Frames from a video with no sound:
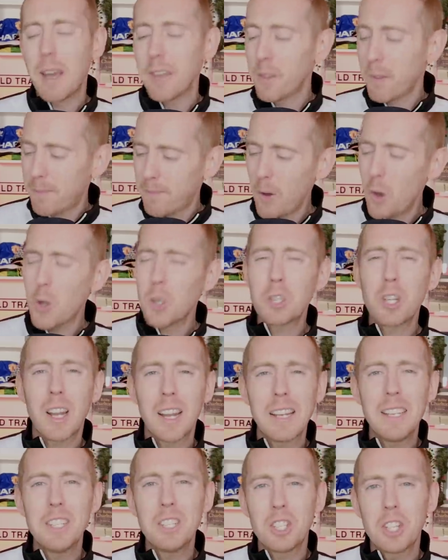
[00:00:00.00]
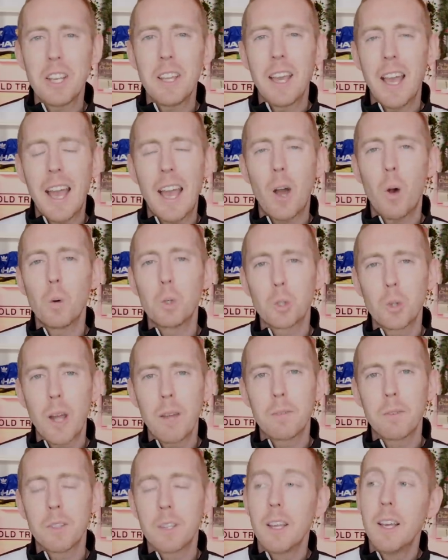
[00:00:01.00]
man, the first clean sheet at Old
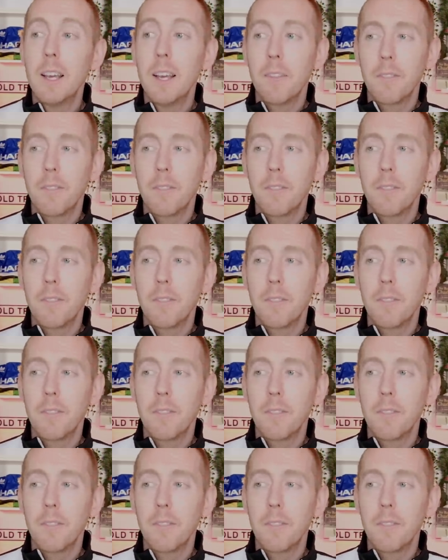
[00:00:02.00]
Trafford.